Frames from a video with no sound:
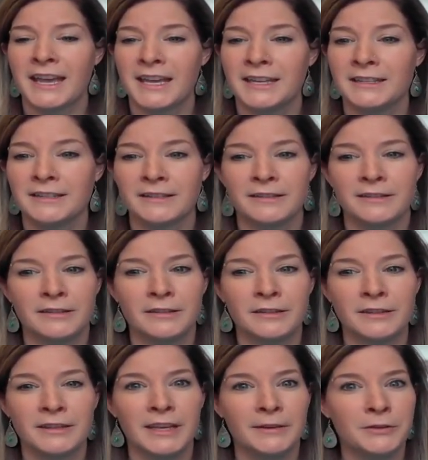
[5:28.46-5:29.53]
And
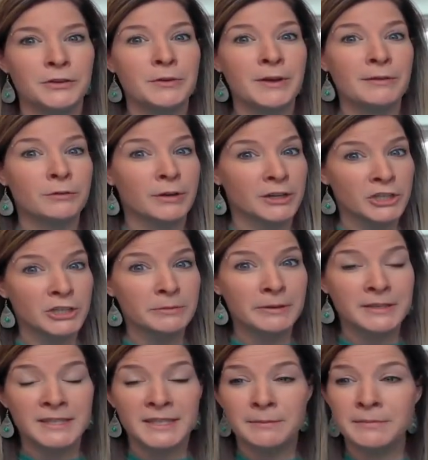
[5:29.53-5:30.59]
if you have questions
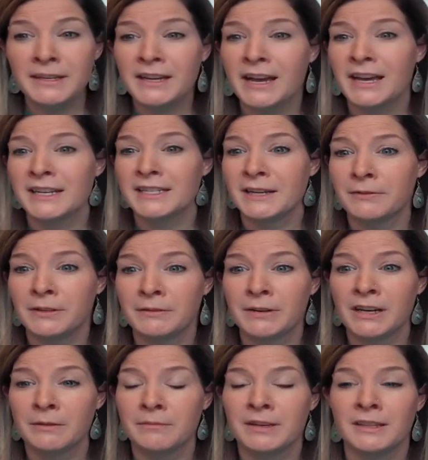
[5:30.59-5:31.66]
about Simbi, I definitely
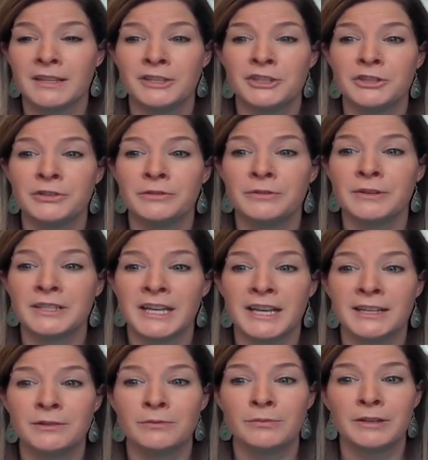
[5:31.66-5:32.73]
recommend that you
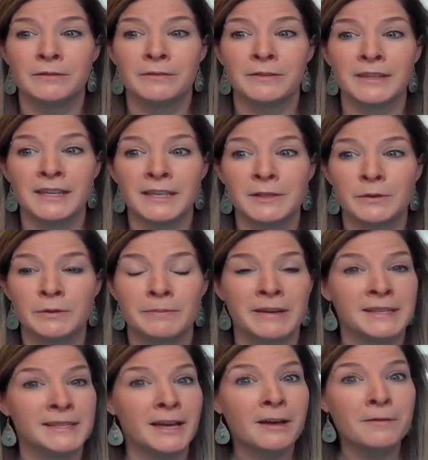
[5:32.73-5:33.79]
attend one of these with
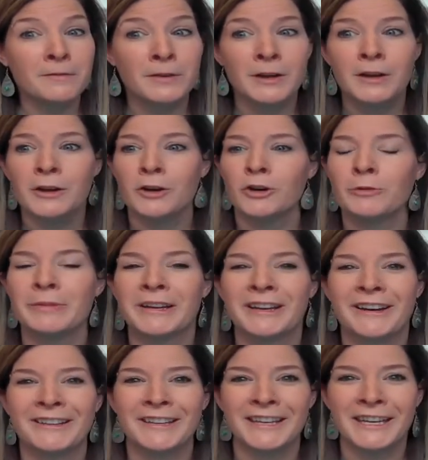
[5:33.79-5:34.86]
myself or my
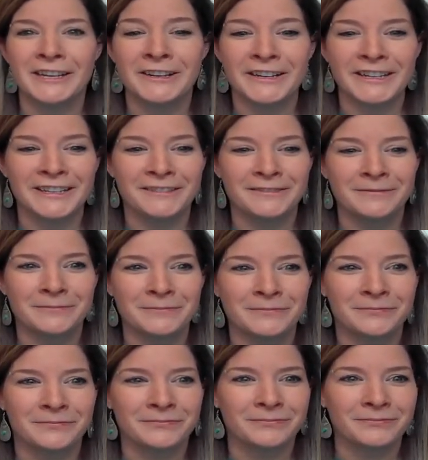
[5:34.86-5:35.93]
colleague, Arian.
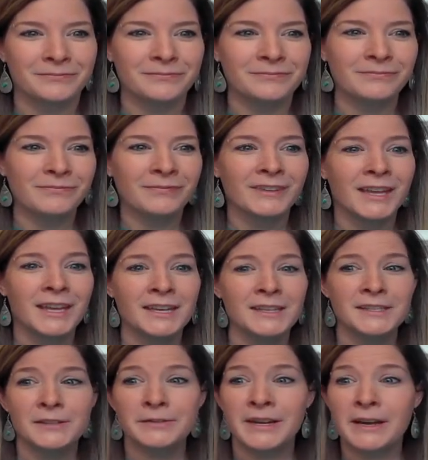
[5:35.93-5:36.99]

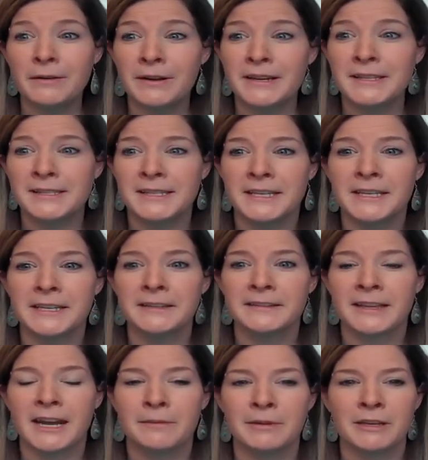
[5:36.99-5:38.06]
So now I
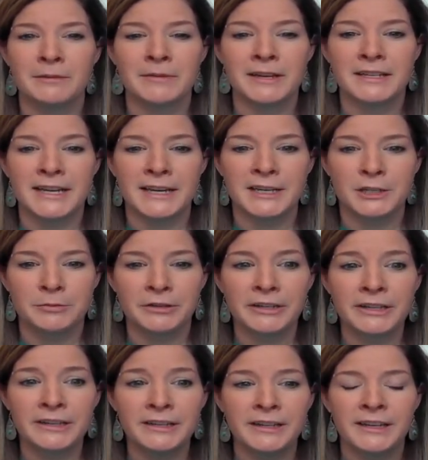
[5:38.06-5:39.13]
see that I'm in my
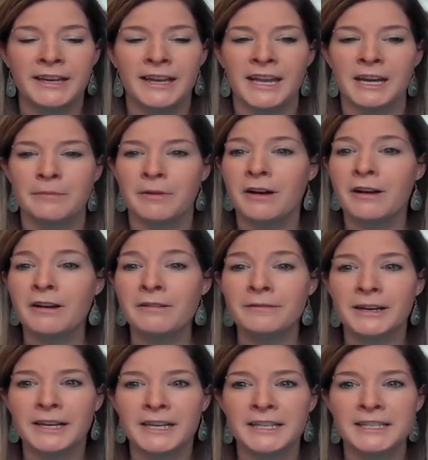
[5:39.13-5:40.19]
dashboard and I'm all
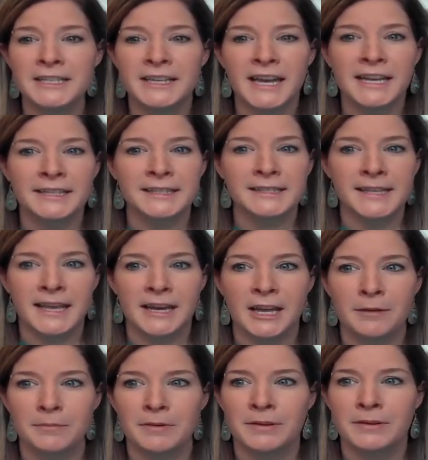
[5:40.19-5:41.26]
ready to get set
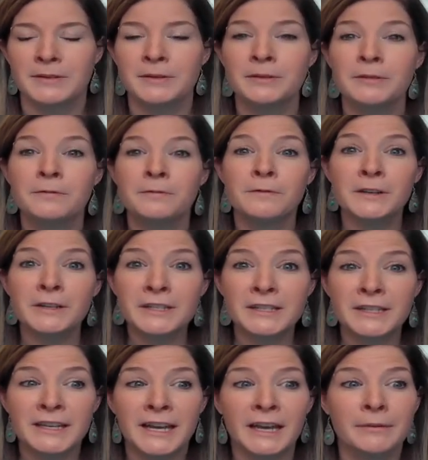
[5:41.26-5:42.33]
up. So the first
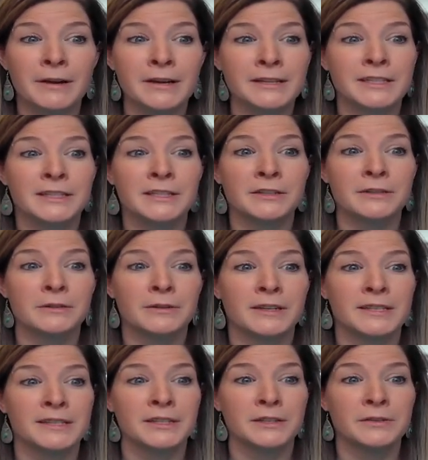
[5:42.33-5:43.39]
thing I want to do
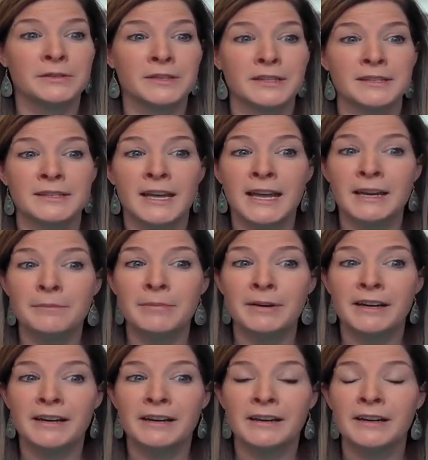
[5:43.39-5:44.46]
is use the
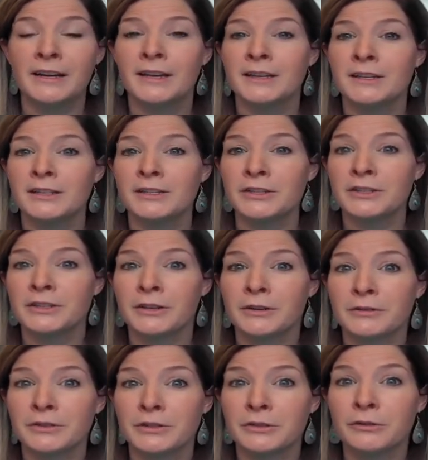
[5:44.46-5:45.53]
sidebar to
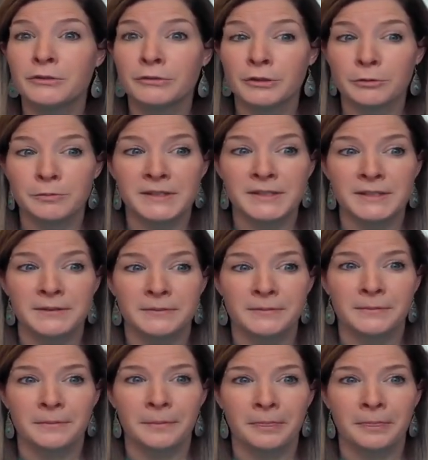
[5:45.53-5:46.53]
go to groups.